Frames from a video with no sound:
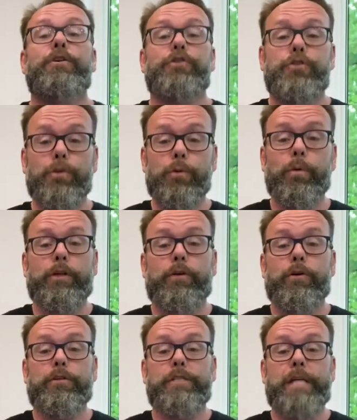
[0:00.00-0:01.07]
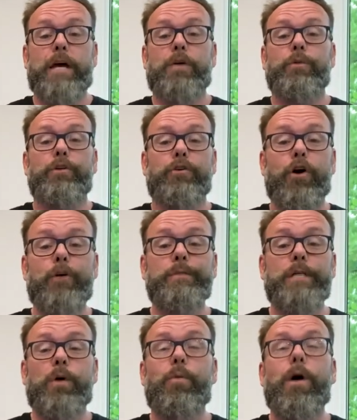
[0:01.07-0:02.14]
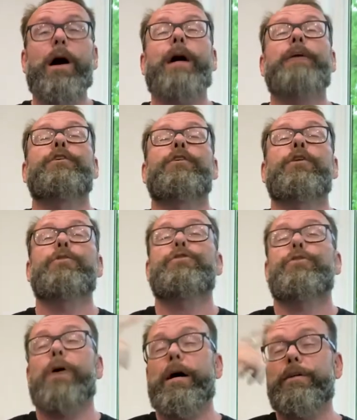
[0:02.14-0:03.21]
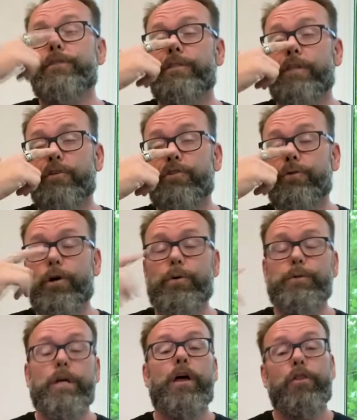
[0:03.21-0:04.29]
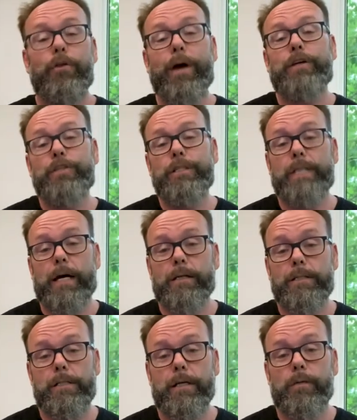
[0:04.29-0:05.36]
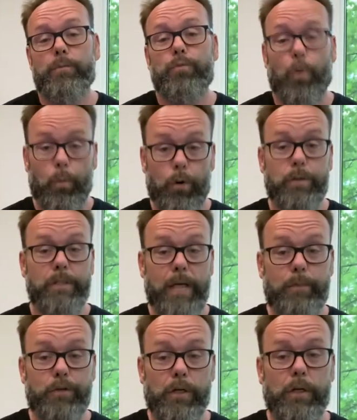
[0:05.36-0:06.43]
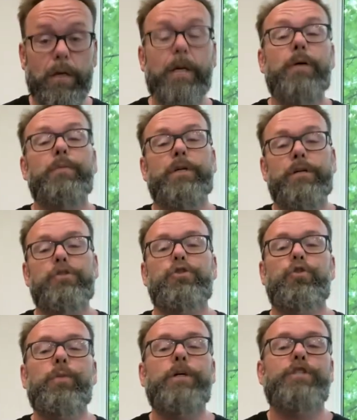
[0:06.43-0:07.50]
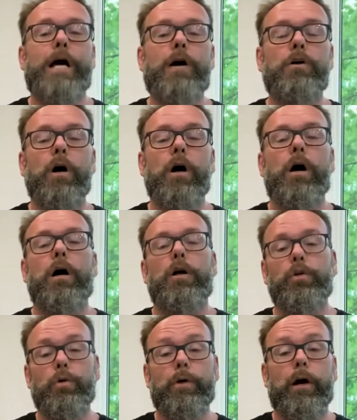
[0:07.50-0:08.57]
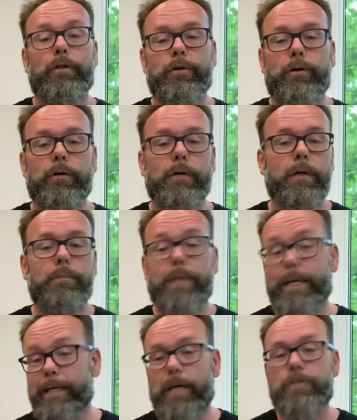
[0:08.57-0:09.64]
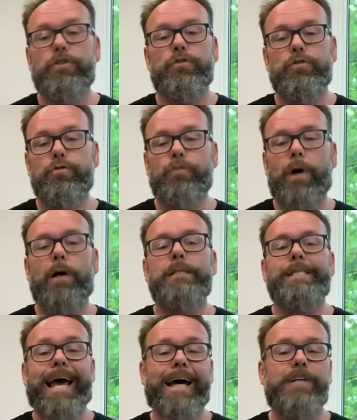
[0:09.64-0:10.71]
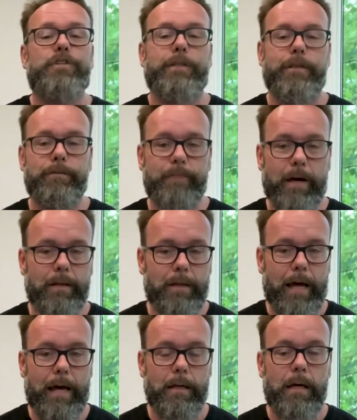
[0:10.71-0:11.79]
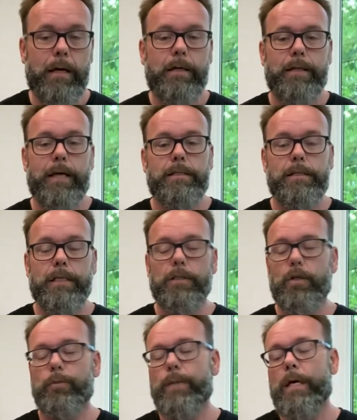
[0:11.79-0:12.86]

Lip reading: shoot with your stand with your arms out wide, you close your eyes, you touch your nose. They're actually testing proprioception because too much alcohol or other medications or drugs actually affect that signal.